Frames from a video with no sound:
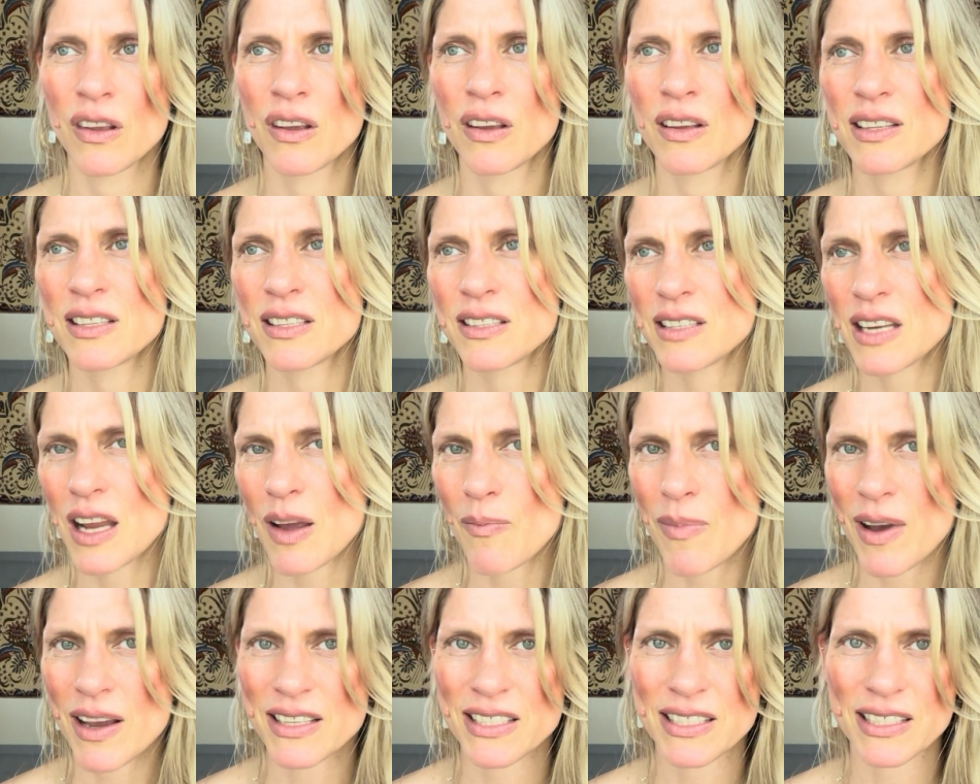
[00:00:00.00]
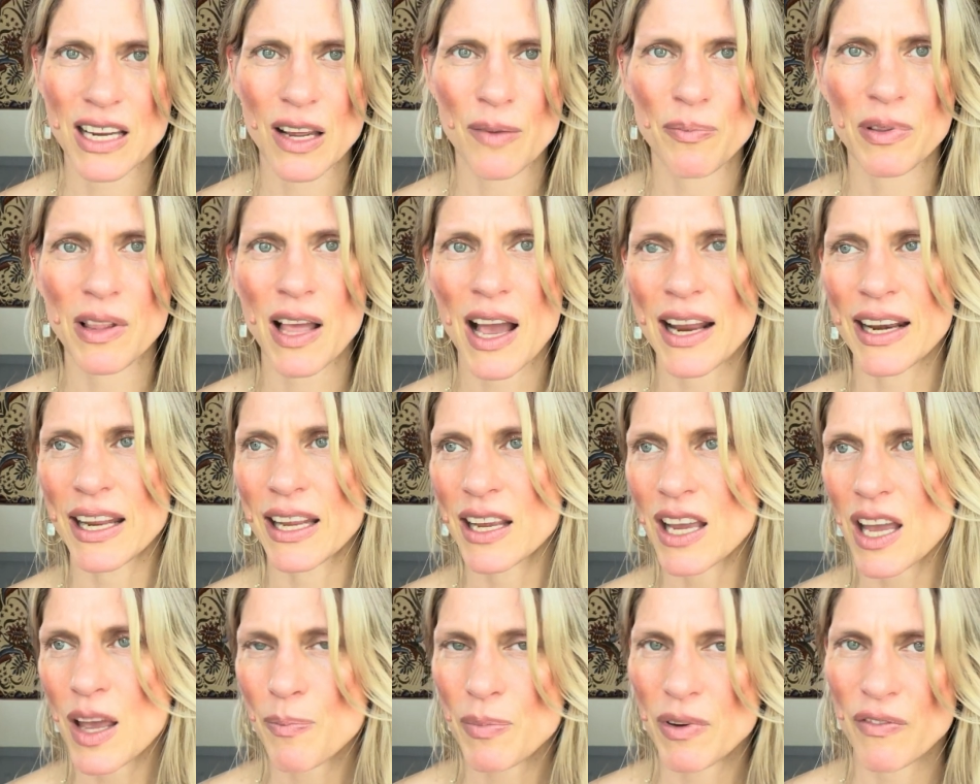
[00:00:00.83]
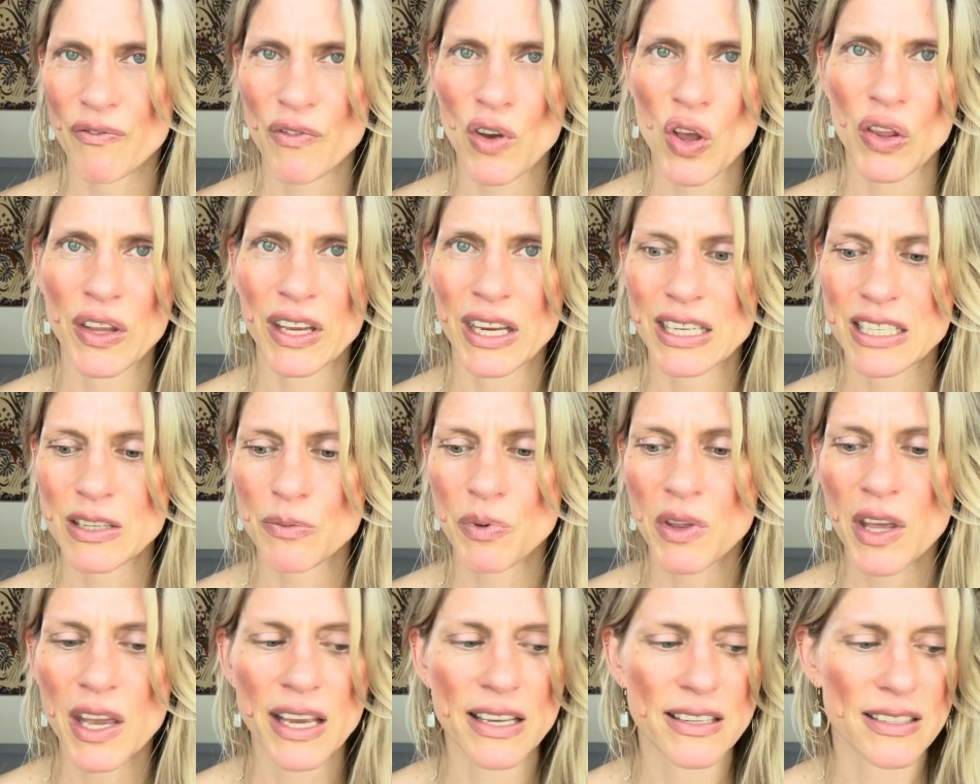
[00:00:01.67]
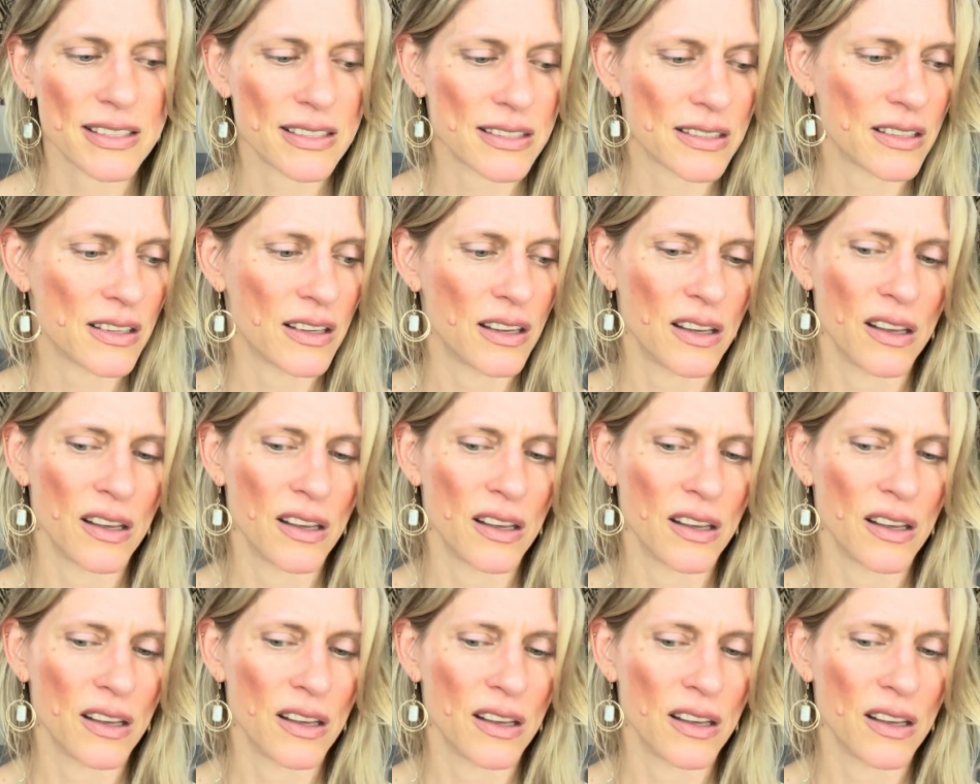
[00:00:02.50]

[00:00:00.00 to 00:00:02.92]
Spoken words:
step by step lining up and falling into place.